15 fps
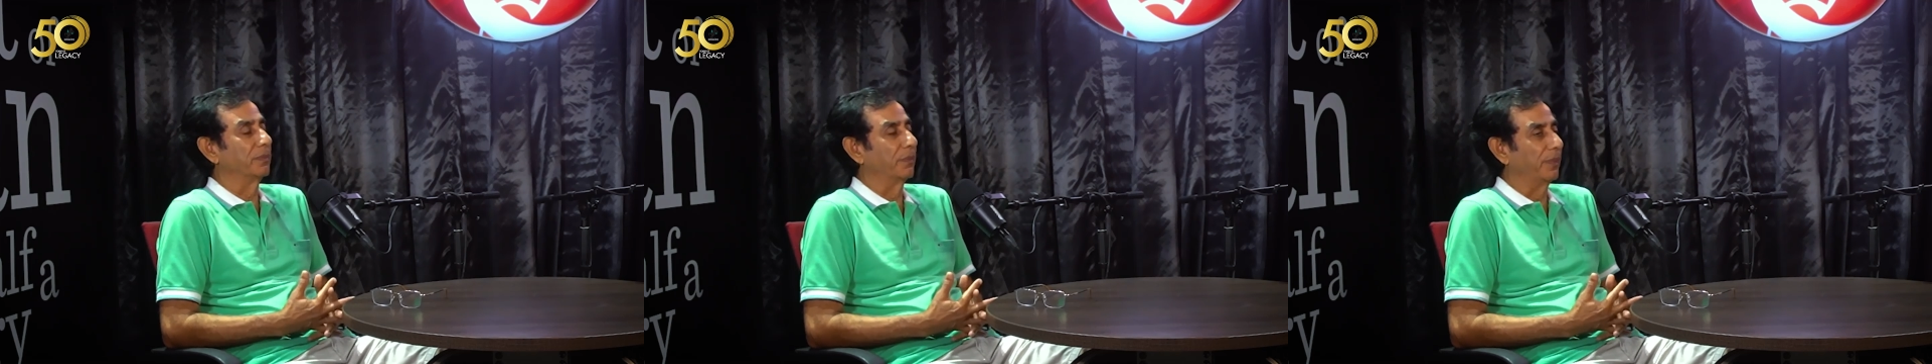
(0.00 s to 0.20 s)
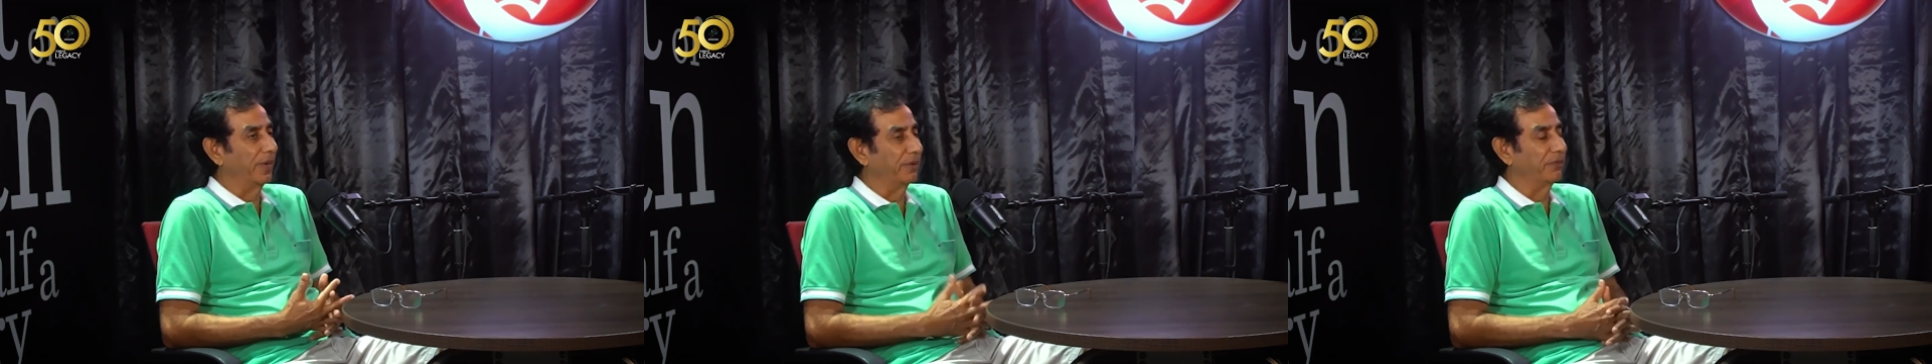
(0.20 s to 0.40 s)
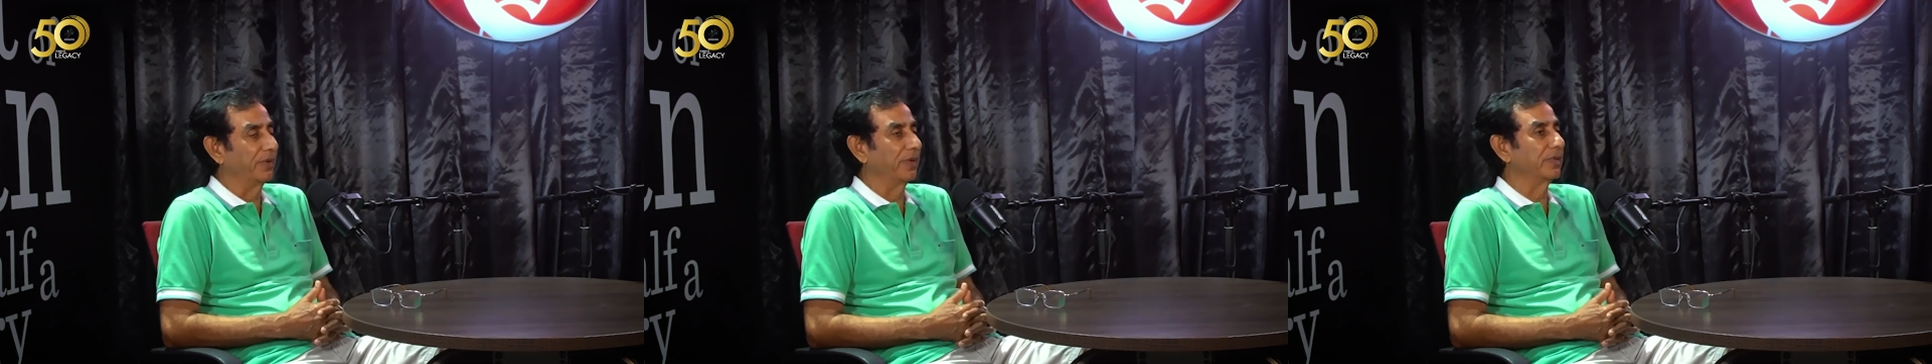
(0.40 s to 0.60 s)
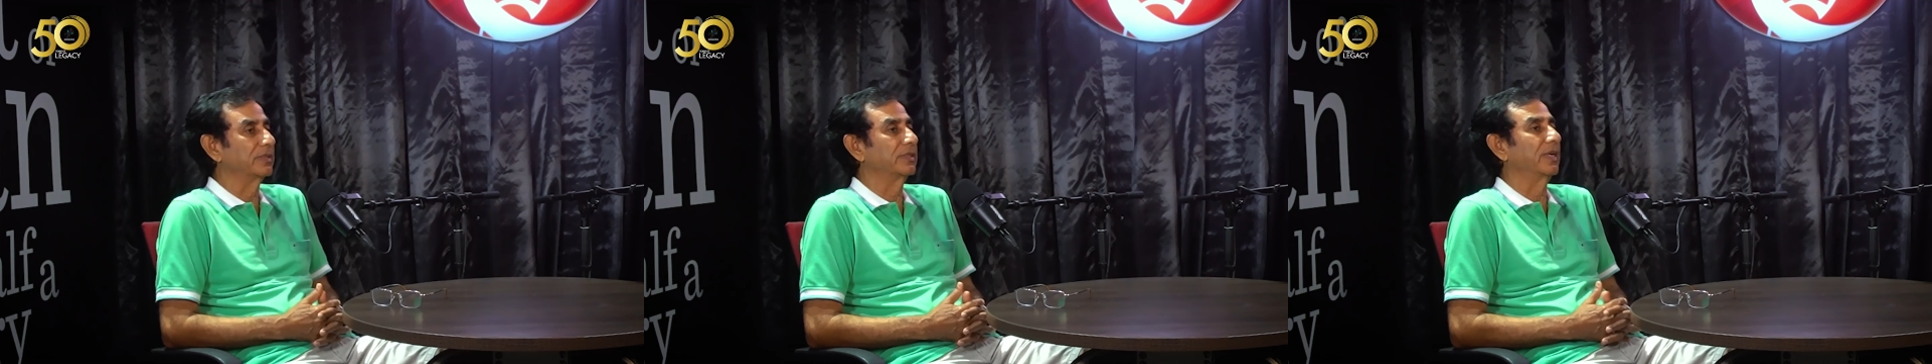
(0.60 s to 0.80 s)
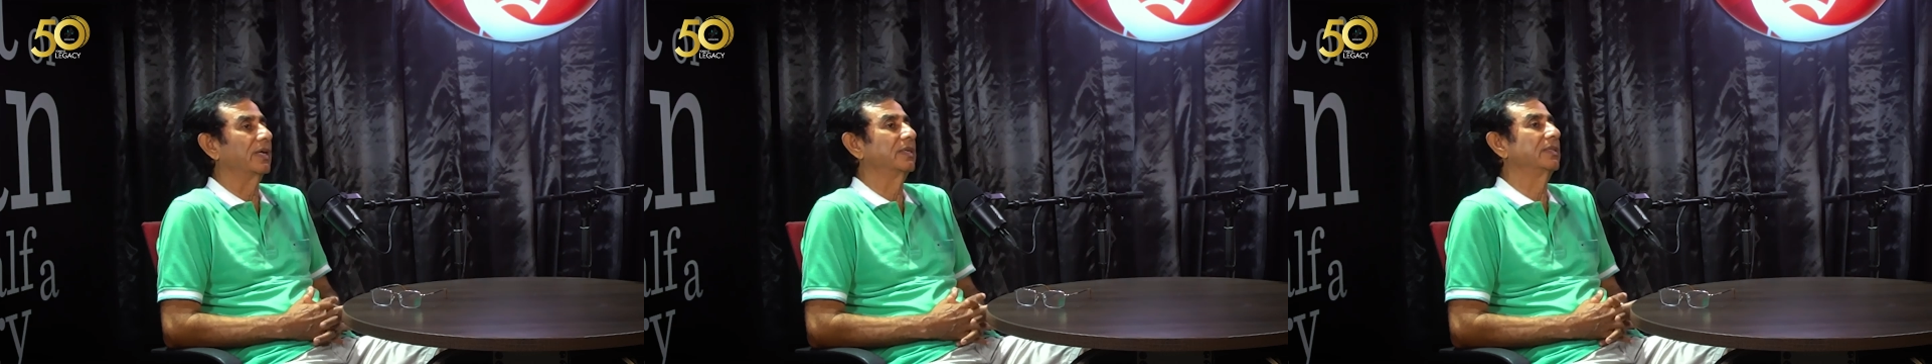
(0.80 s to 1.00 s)
living
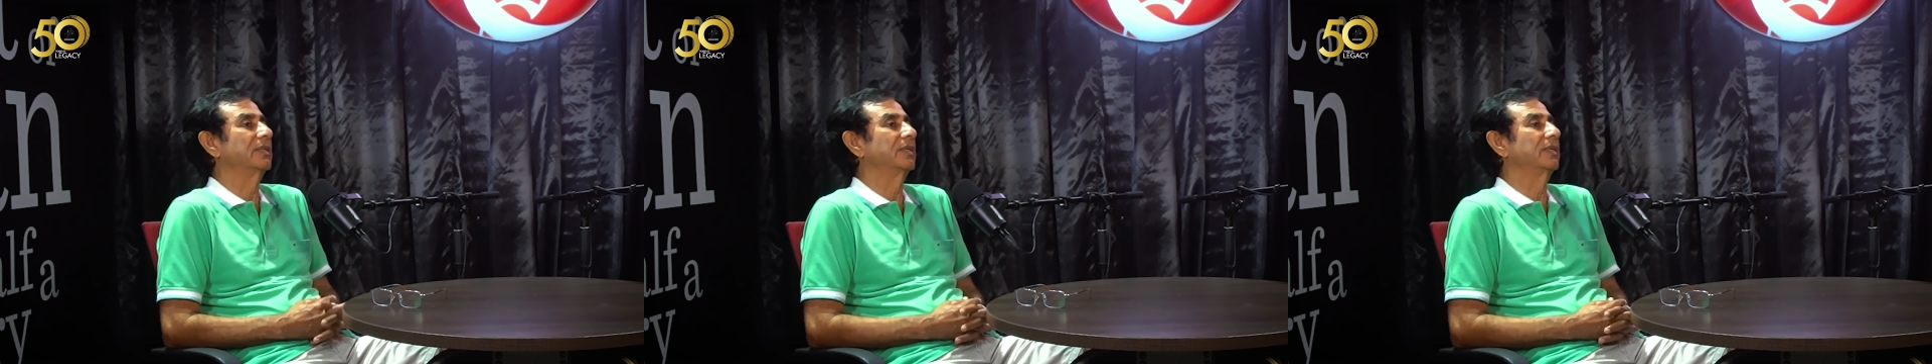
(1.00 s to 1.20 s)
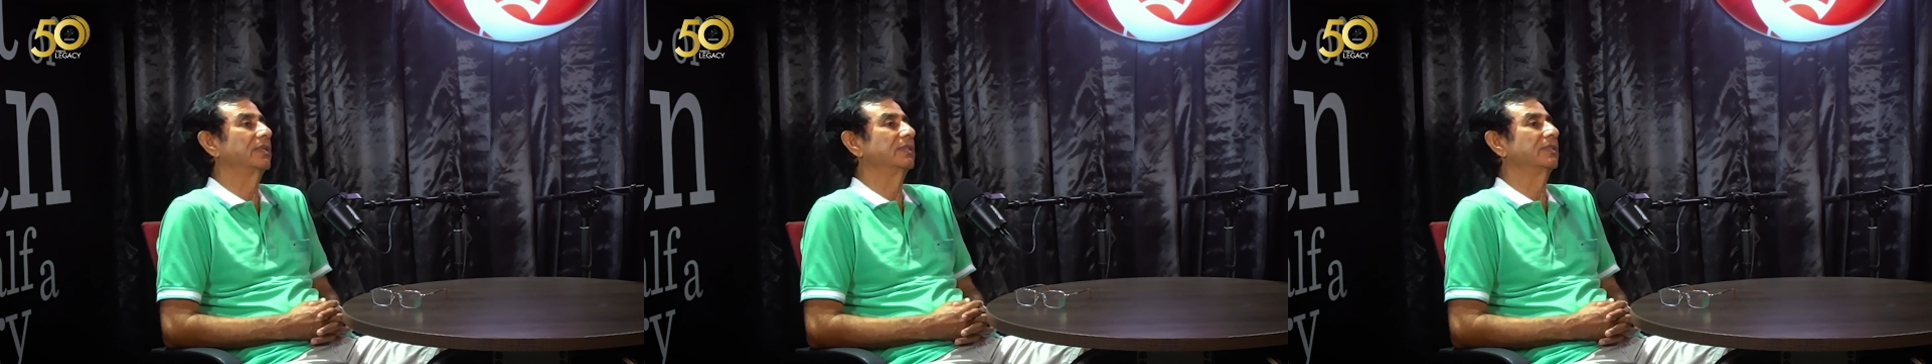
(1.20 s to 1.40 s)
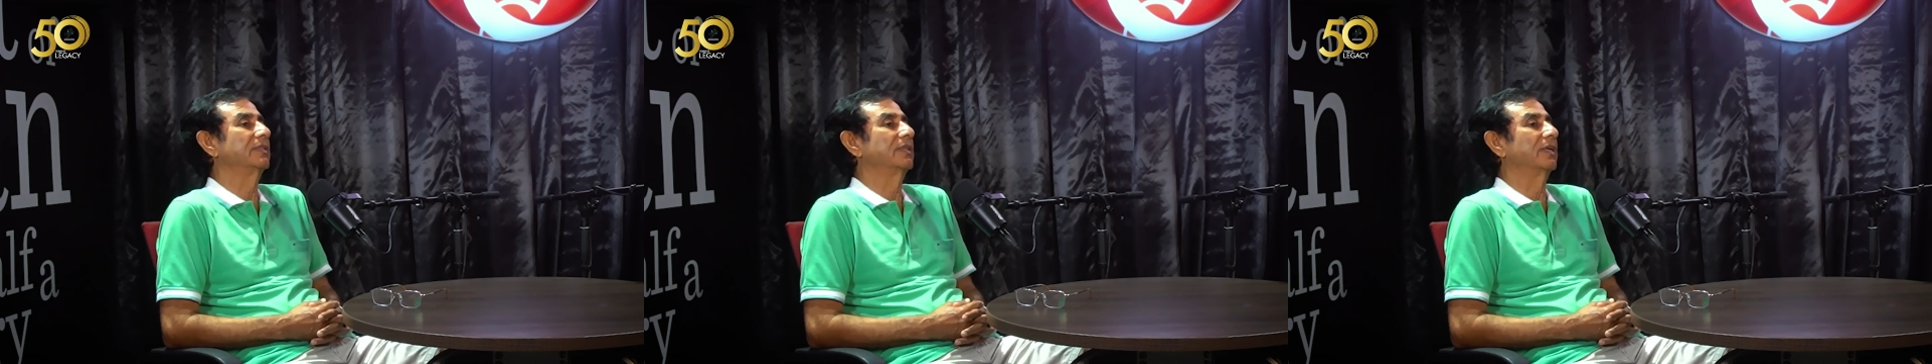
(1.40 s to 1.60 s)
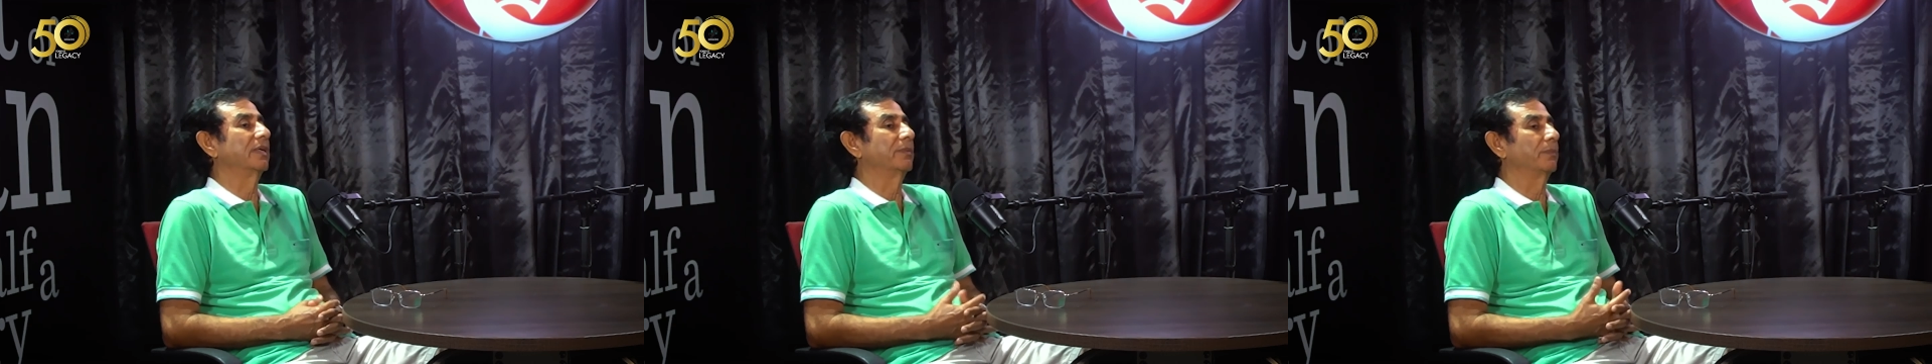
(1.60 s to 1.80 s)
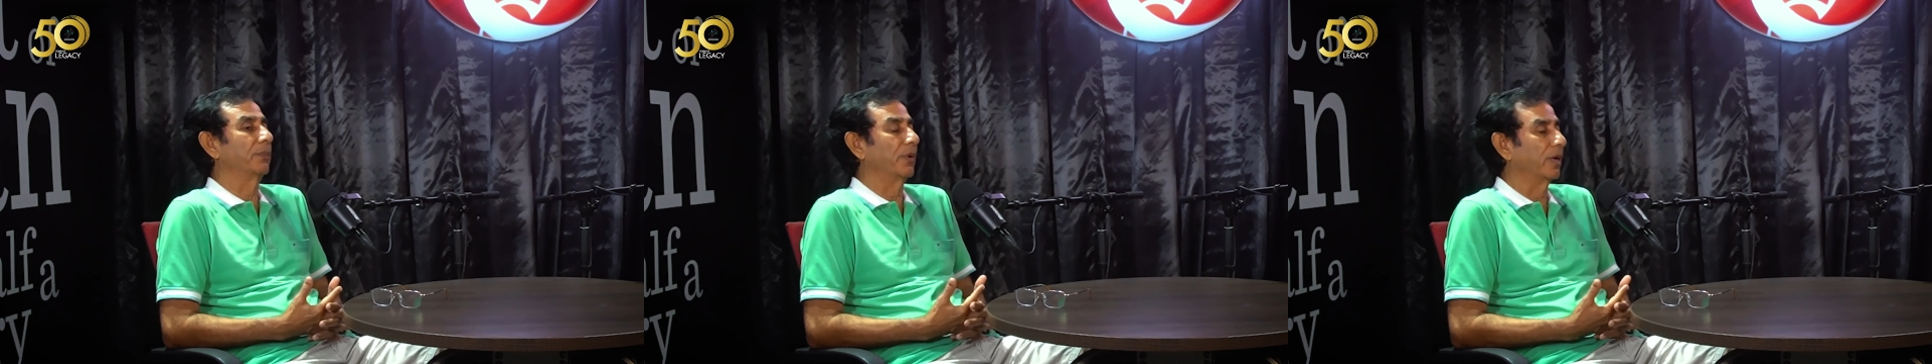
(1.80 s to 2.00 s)
standards, their
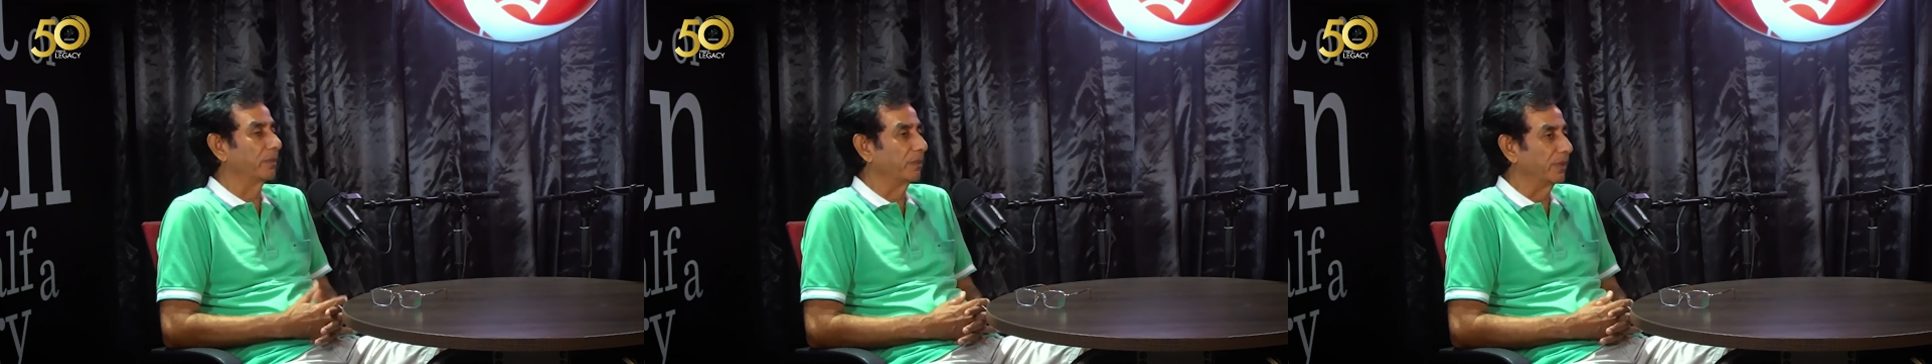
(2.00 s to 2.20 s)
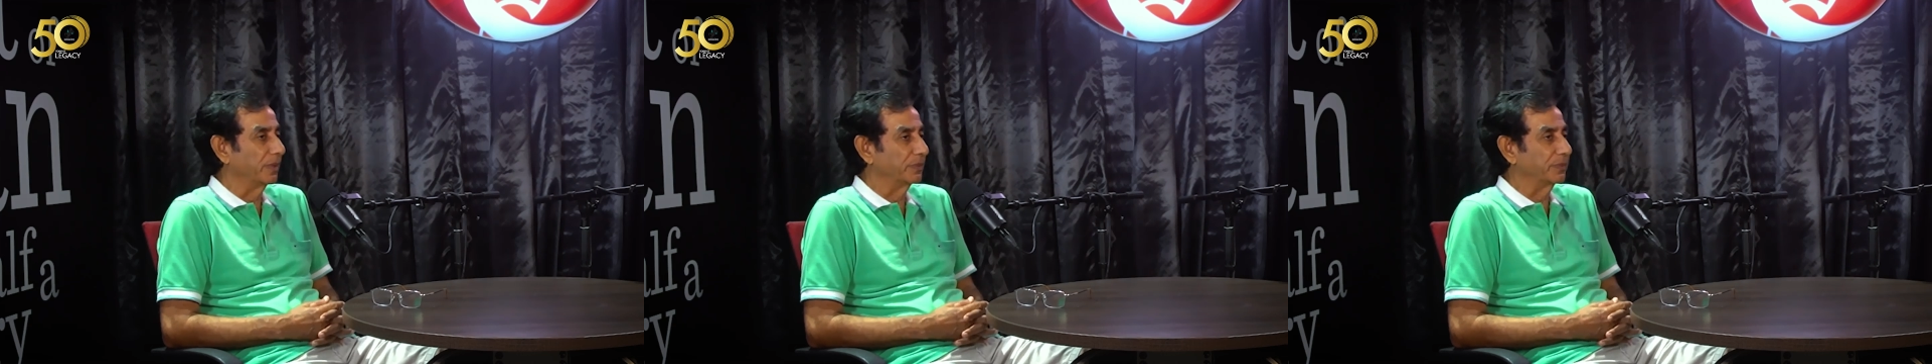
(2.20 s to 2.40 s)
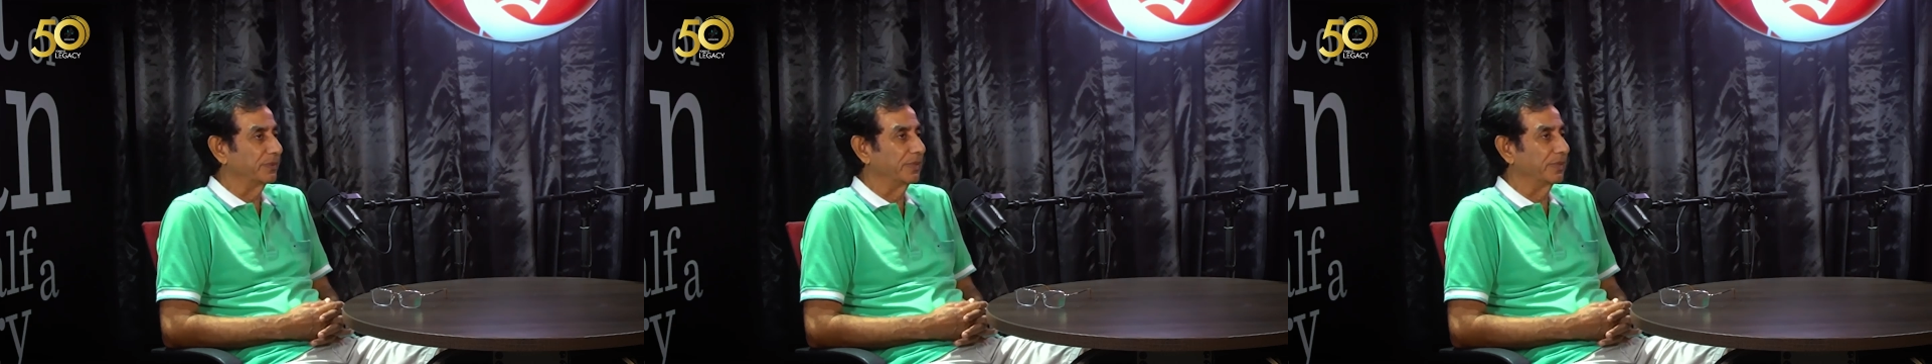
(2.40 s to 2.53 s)
problems,